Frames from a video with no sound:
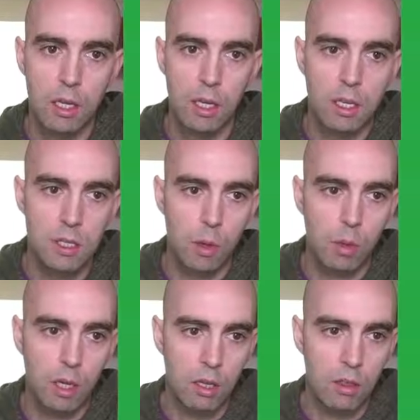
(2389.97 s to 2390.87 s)
So I want to
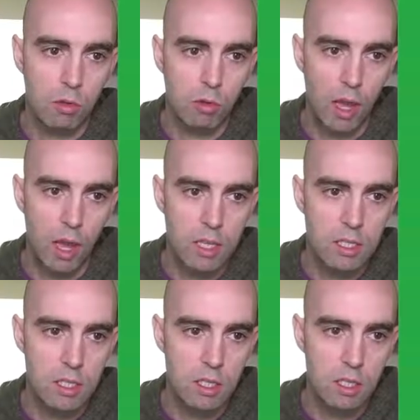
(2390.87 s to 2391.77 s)
get the red
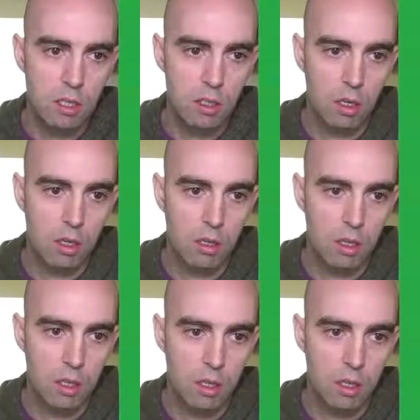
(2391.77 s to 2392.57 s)
color, and